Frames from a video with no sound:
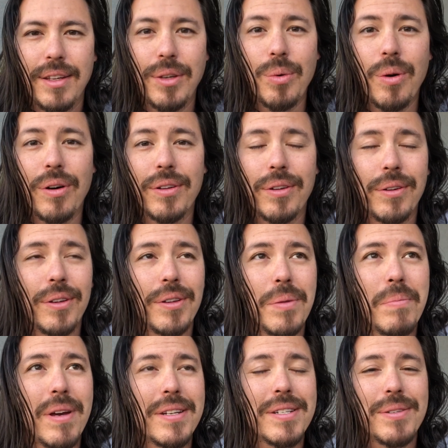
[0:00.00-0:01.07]
You all know you're the
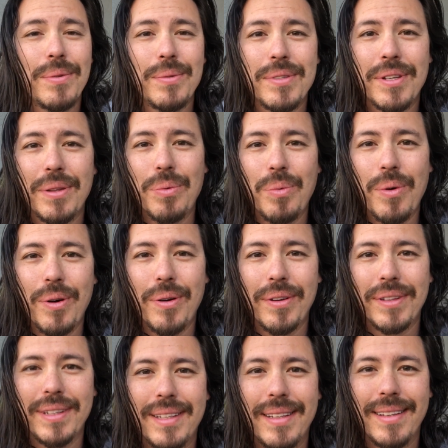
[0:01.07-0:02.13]
best students in the world.
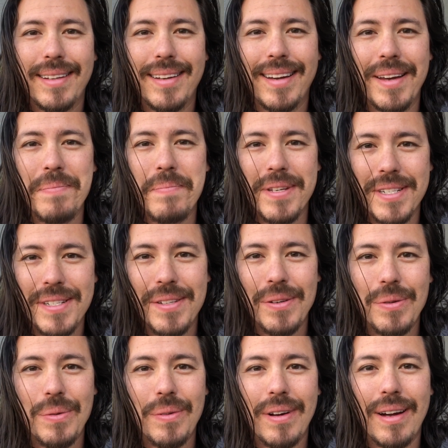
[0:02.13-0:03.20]
I miss
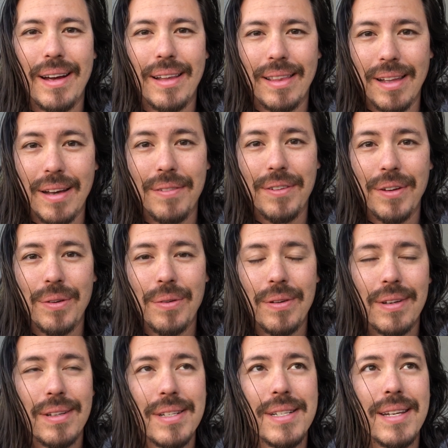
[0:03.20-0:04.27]
you. I love you.
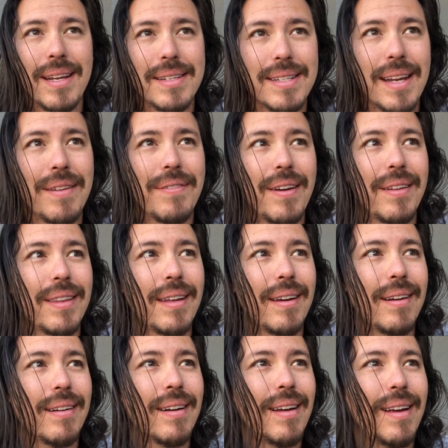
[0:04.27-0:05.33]
Stay safe out
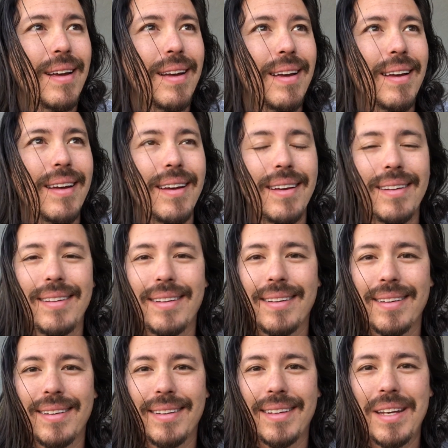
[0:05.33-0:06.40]
there, and
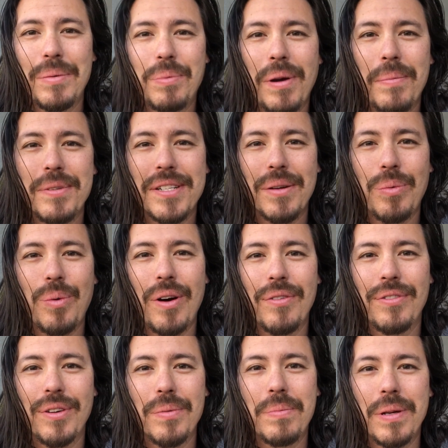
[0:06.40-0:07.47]
keep representing well
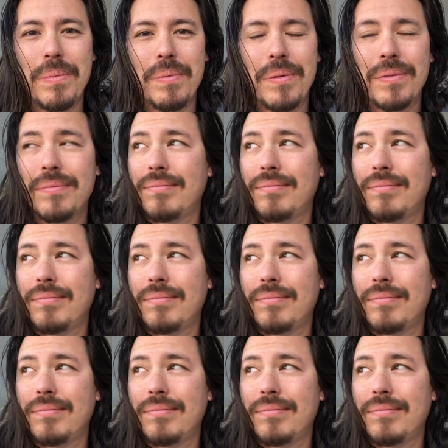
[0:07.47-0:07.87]
for your people.